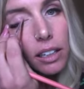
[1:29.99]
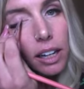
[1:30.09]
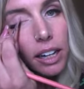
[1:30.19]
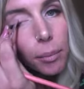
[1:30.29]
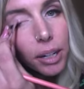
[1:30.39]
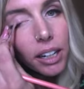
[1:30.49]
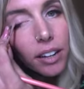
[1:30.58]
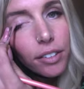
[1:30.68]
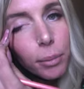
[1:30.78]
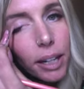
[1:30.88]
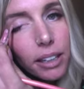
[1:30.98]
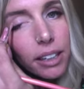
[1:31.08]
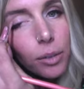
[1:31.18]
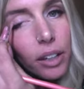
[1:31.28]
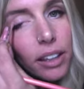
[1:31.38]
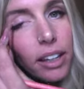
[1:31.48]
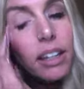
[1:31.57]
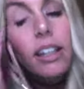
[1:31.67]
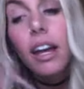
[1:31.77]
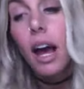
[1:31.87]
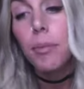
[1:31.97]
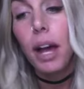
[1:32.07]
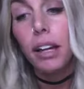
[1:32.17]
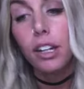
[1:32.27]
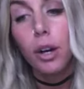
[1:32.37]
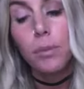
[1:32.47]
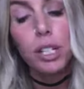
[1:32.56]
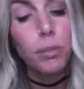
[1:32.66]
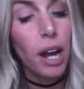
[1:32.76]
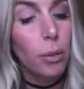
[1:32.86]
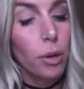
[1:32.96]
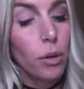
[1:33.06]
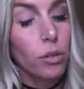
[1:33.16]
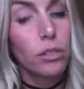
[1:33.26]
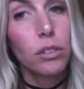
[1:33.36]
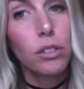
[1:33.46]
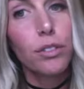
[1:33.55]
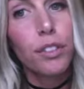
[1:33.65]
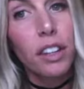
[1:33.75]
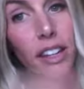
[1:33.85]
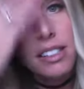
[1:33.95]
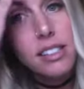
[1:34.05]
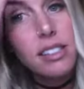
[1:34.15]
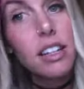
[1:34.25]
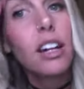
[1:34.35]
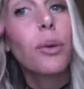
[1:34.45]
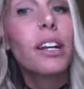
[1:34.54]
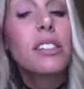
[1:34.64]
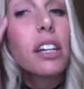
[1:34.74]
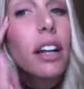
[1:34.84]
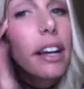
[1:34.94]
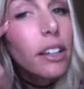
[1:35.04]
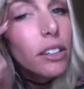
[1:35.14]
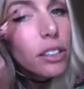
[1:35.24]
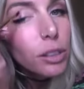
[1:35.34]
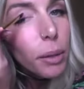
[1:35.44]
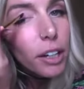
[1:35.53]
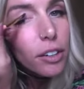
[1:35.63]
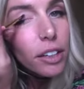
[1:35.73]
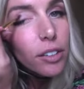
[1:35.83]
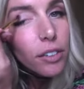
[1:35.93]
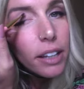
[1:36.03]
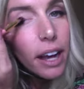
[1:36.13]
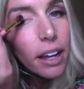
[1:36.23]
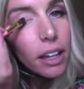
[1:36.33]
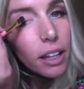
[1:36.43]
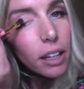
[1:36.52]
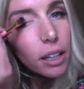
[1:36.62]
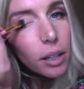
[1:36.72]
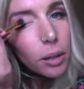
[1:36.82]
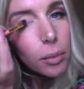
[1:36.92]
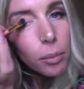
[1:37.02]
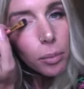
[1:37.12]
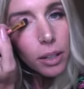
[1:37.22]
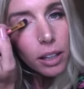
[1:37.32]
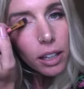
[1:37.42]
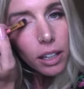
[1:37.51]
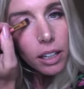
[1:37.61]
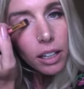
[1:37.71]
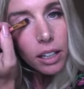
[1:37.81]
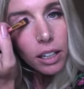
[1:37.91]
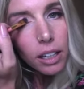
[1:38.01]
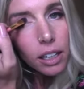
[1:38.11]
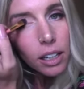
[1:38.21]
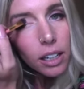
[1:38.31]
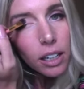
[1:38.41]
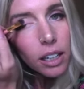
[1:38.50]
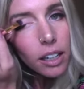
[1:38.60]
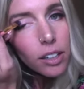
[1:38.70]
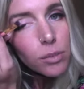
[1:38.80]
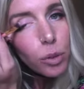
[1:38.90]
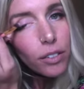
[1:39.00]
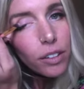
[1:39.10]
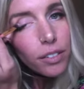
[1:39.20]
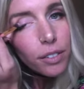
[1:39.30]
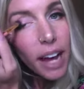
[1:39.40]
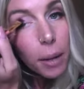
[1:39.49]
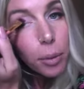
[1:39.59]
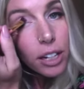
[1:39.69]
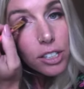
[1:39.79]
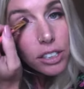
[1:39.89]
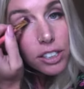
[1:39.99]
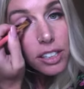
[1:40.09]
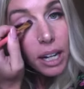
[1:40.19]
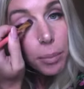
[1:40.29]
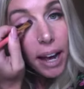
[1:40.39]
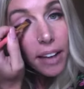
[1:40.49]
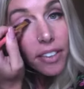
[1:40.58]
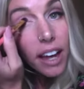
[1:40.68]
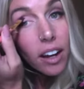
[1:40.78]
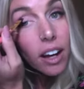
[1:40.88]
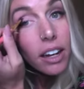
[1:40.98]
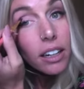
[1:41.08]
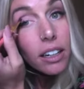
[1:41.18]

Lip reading: And I'm going to cover my lid with it. I'm not going to go up to the brow bone for this. I'll wait till I do my crease for that. But then use more of a flat brush and just kind of pat that on.